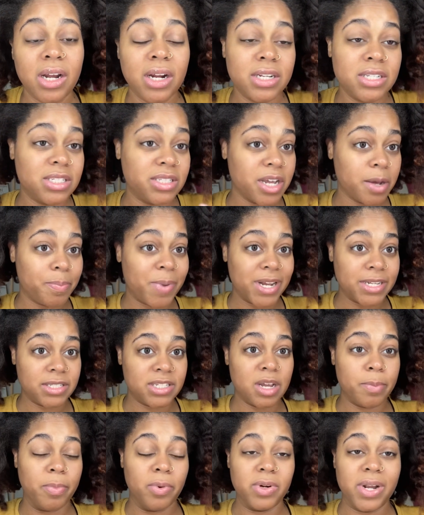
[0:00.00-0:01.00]

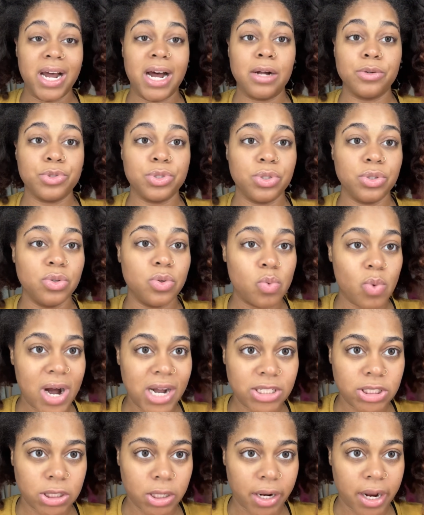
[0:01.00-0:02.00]
step-by-step on how to
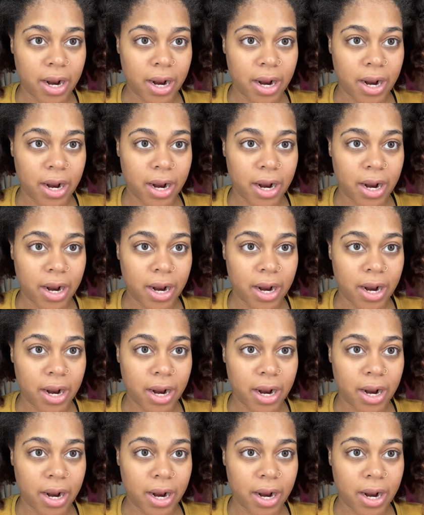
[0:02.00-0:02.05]
wash your